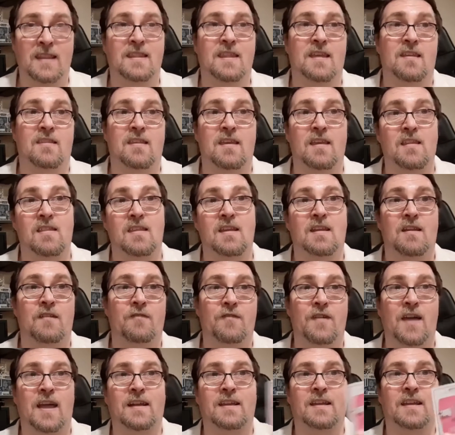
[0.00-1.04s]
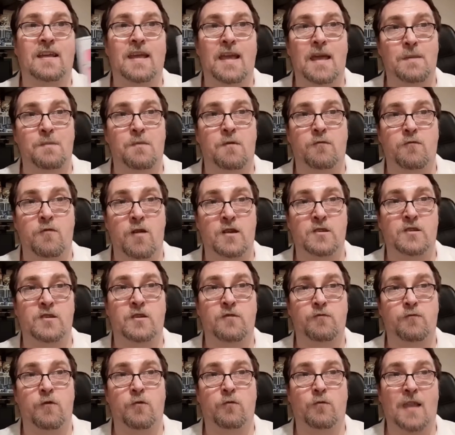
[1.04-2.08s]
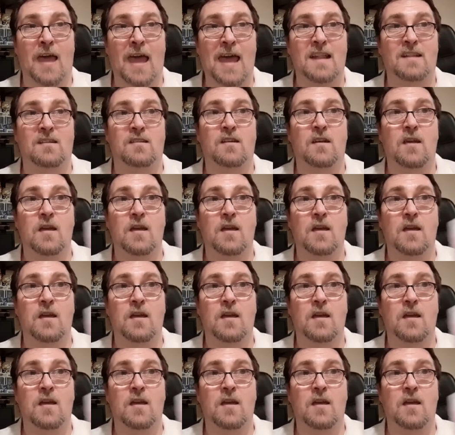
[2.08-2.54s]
this is in effect a game of Russian roulette.